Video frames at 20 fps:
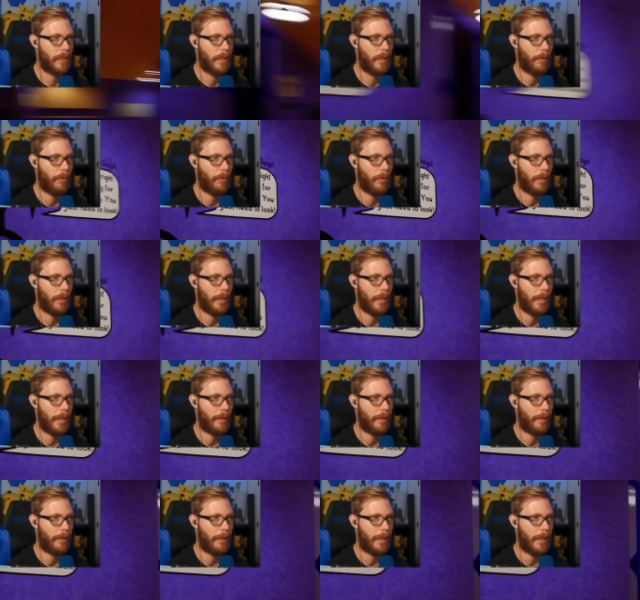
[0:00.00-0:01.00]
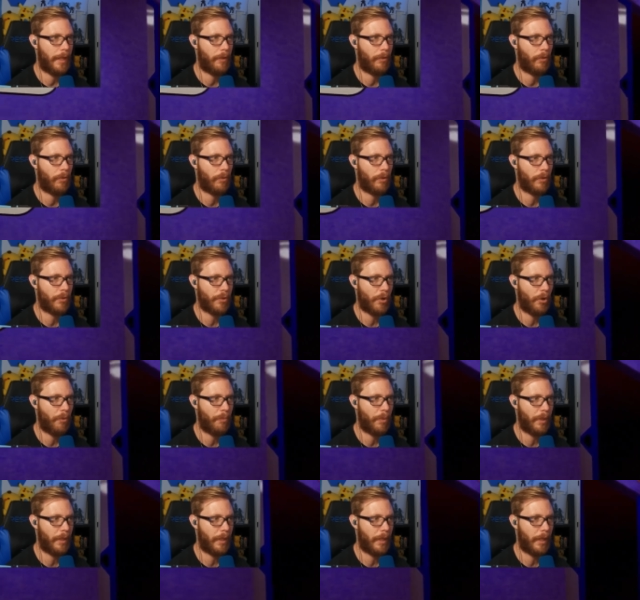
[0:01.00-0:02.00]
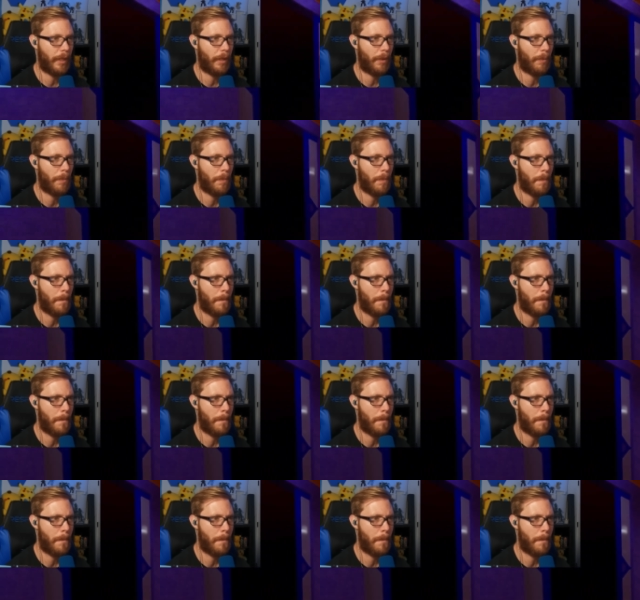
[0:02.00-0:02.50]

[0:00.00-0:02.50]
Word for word: I don't like that that door is open now.